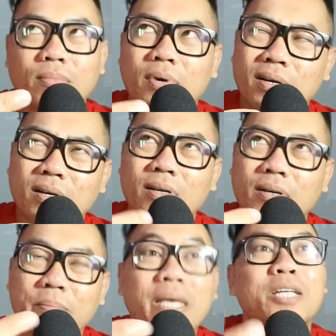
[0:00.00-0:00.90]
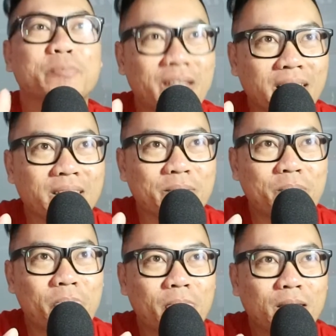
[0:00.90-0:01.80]
a bigger spirit
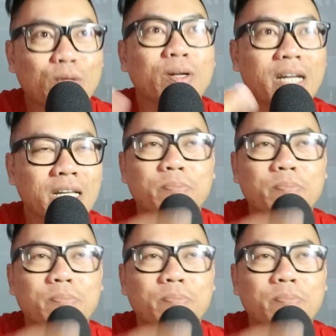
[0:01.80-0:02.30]
to learn English.